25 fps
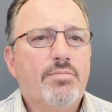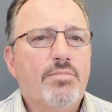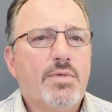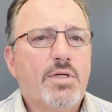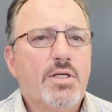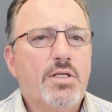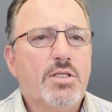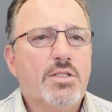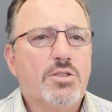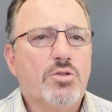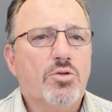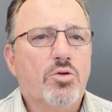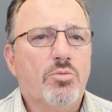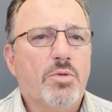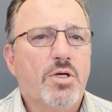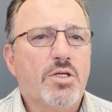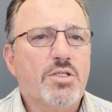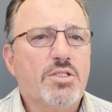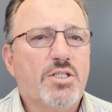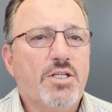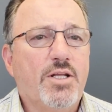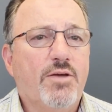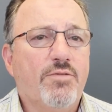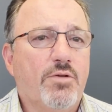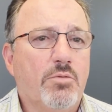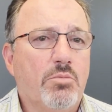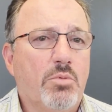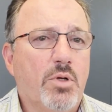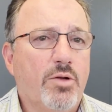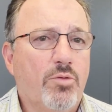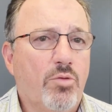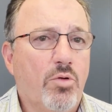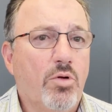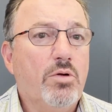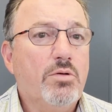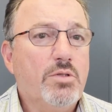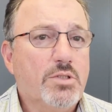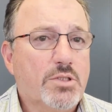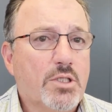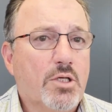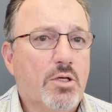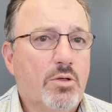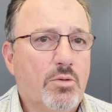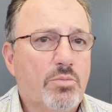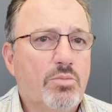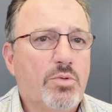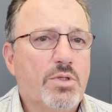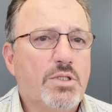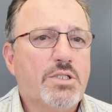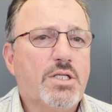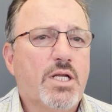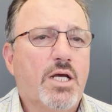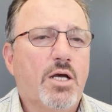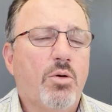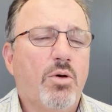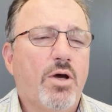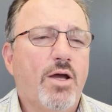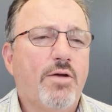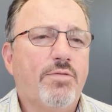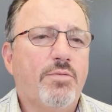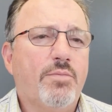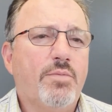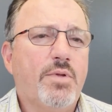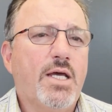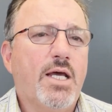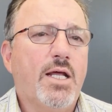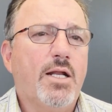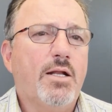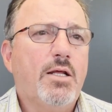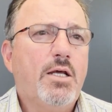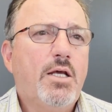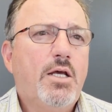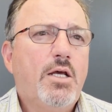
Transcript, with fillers: is almost inevitably wrong. So we stay away from that.